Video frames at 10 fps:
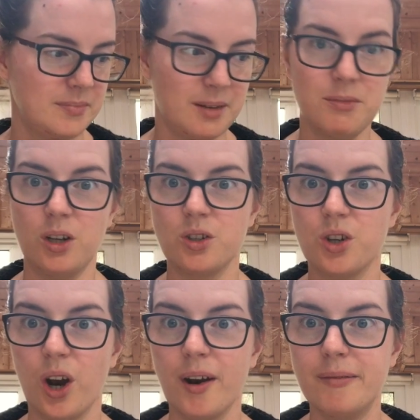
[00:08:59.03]
I'm not
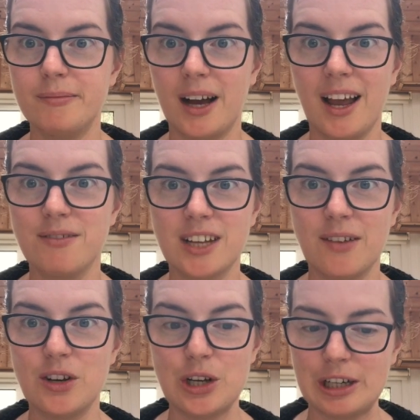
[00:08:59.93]
sure. I'll have to
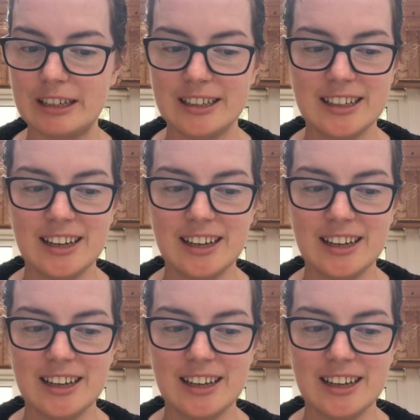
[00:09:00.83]
have a look.